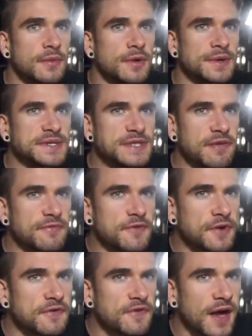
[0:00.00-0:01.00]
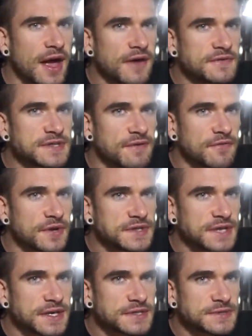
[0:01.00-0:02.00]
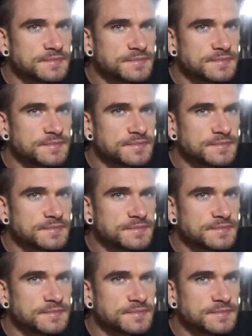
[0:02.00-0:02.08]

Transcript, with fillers: maybe 745, 746?